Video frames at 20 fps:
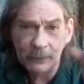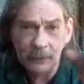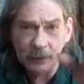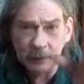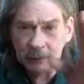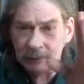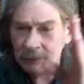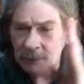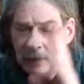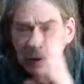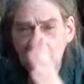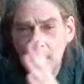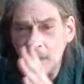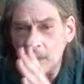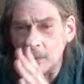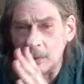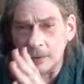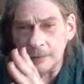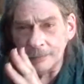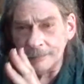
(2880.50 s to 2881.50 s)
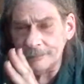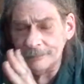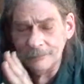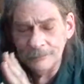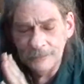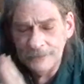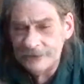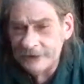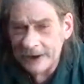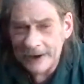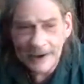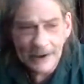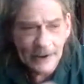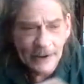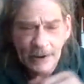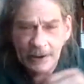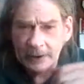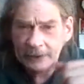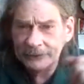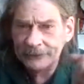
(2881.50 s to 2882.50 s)
or
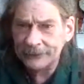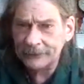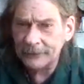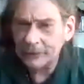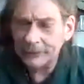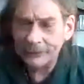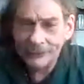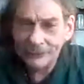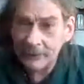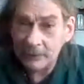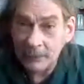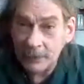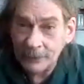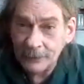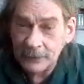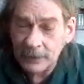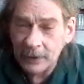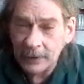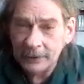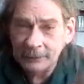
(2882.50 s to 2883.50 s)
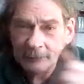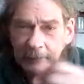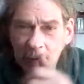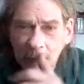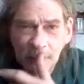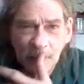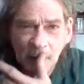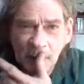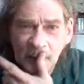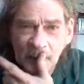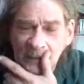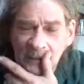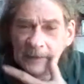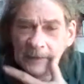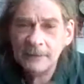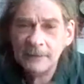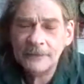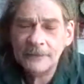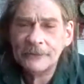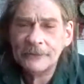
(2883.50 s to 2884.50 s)
jazz or some other kind of
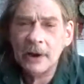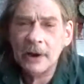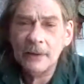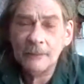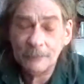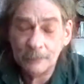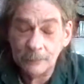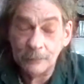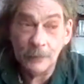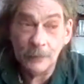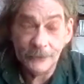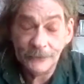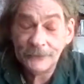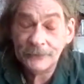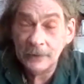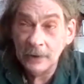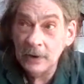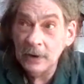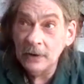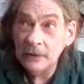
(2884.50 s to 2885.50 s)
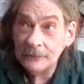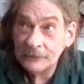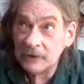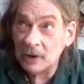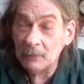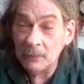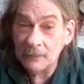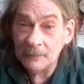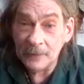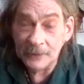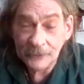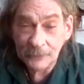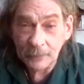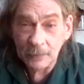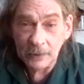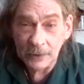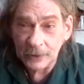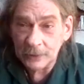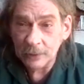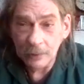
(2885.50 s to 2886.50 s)
alternative stuff, which some of it's
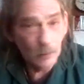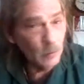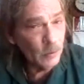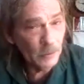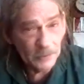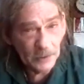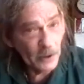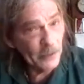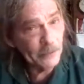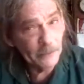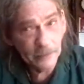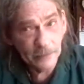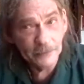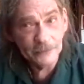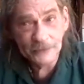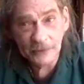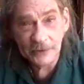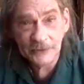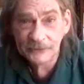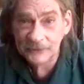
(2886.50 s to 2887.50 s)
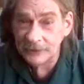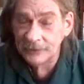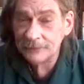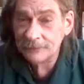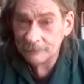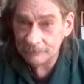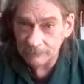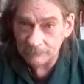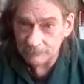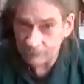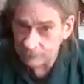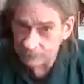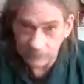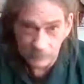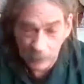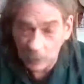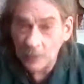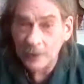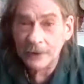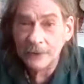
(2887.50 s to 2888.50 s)
really cool and others, it's just
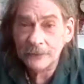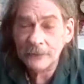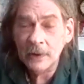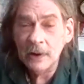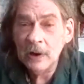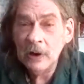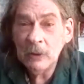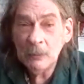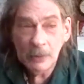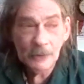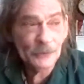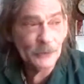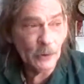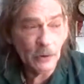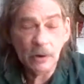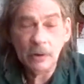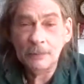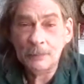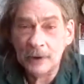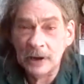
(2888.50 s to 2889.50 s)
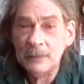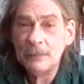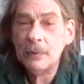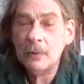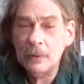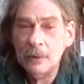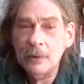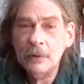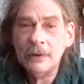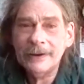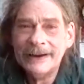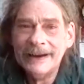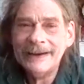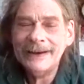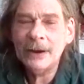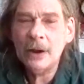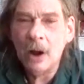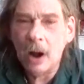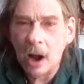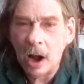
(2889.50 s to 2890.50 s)
noise. But there are people who are
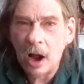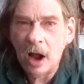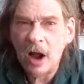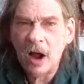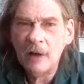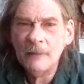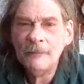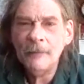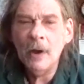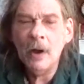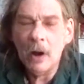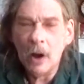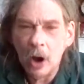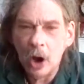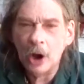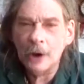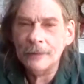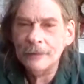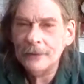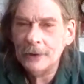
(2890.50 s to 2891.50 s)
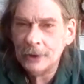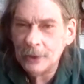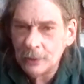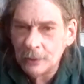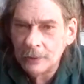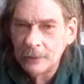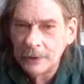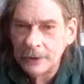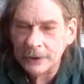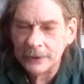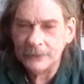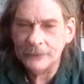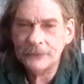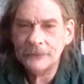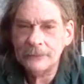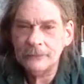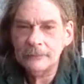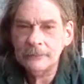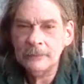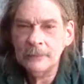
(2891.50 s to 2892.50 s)
getting off on the
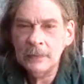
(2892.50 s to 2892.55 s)
noise,